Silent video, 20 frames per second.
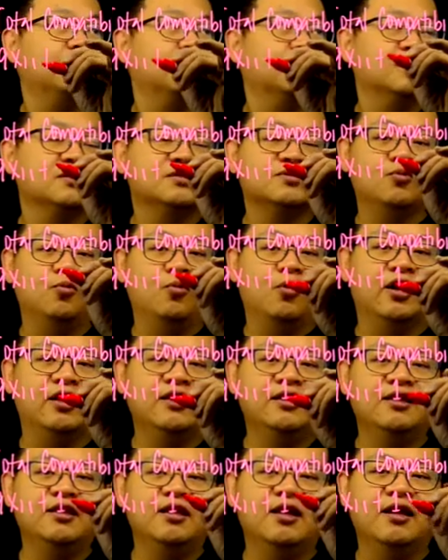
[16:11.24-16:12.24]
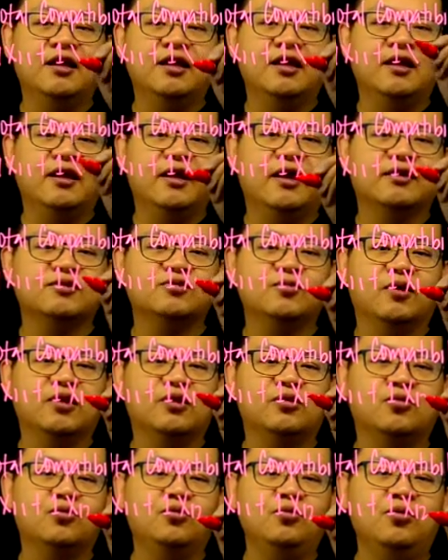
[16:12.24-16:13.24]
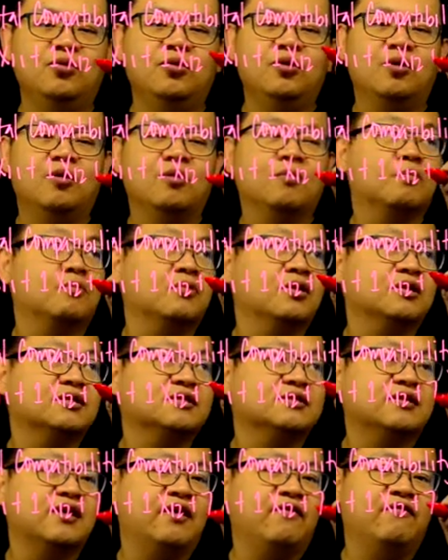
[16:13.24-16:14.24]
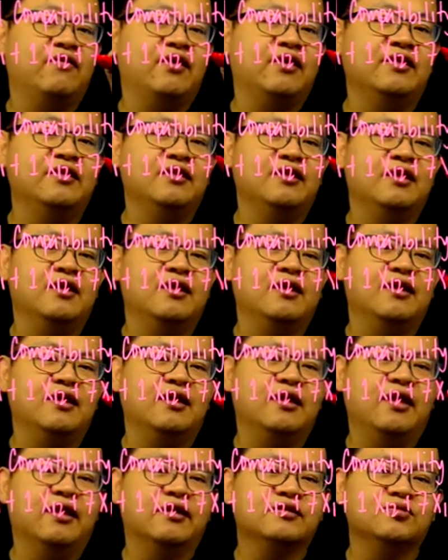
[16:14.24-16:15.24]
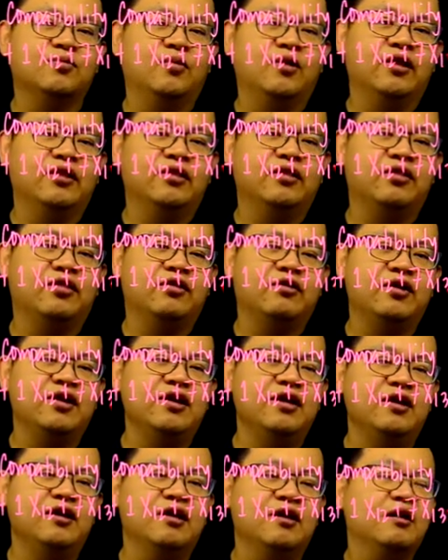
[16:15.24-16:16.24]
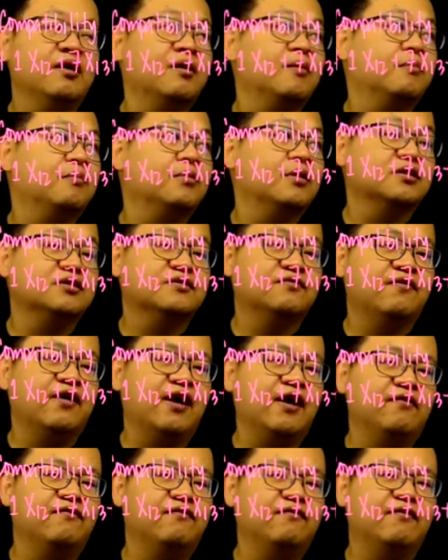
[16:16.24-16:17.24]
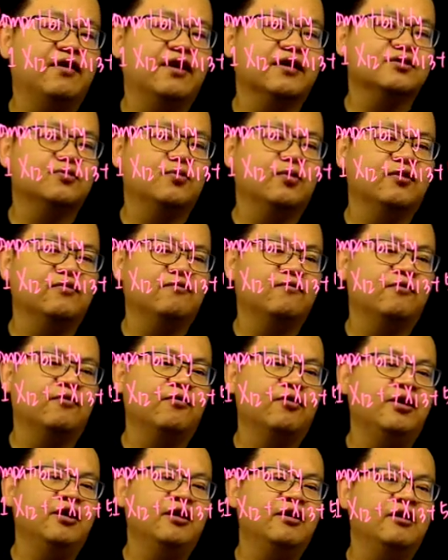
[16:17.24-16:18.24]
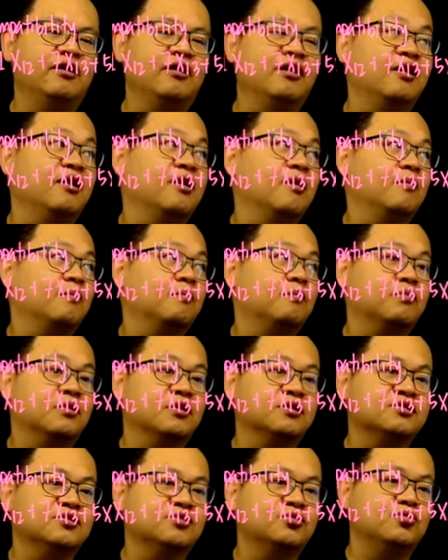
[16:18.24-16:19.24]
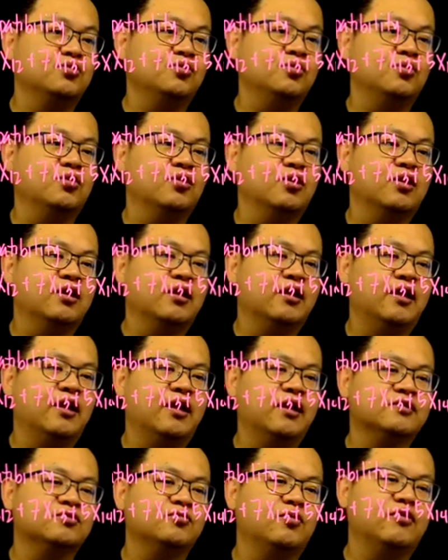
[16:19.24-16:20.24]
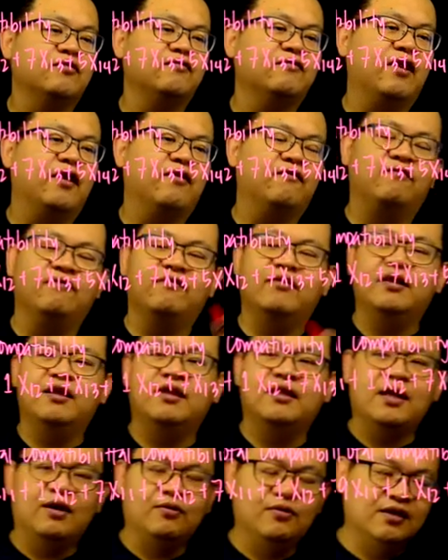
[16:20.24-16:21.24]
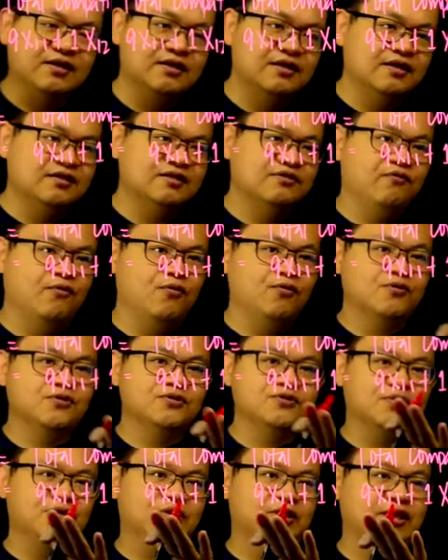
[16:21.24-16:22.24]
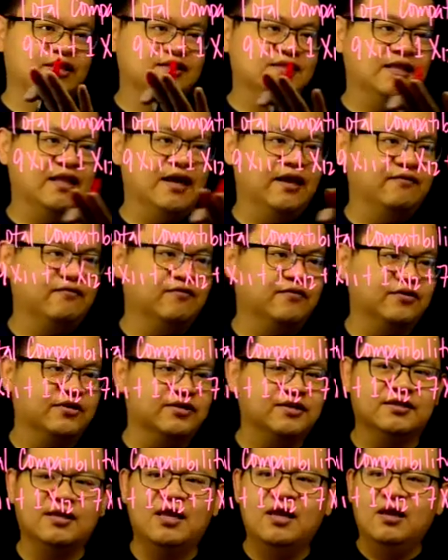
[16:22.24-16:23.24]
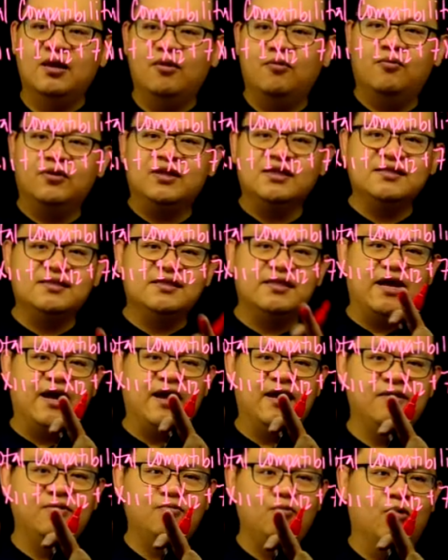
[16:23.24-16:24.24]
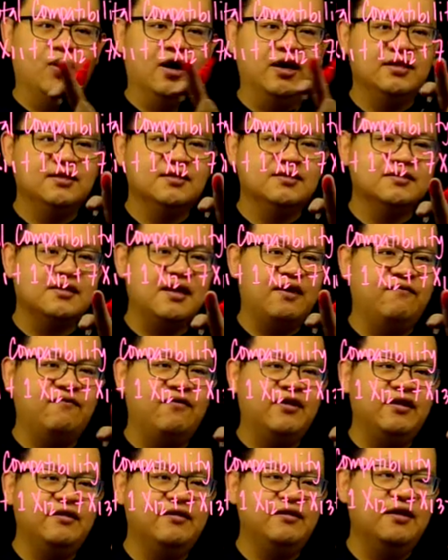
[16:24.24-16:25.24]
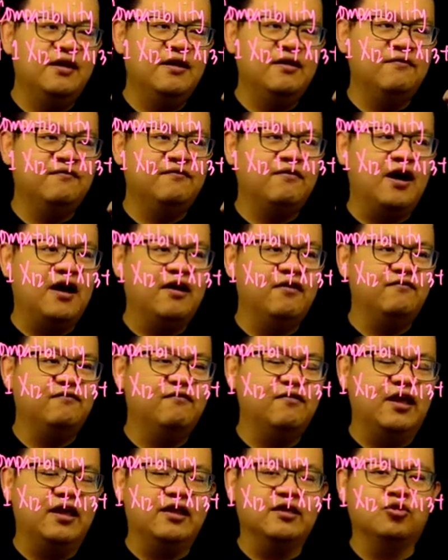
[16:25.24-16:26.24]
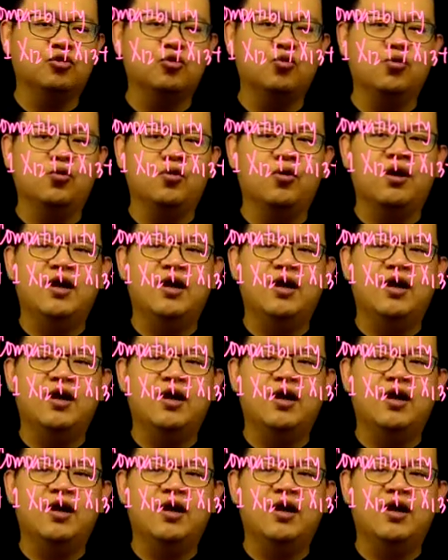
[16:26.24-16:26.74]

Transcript: plus 1x12 plus 7x13 plus 5x14 plus 2x15. Now let's focus on this line first. What is 9, 1, 7, 5, and 2?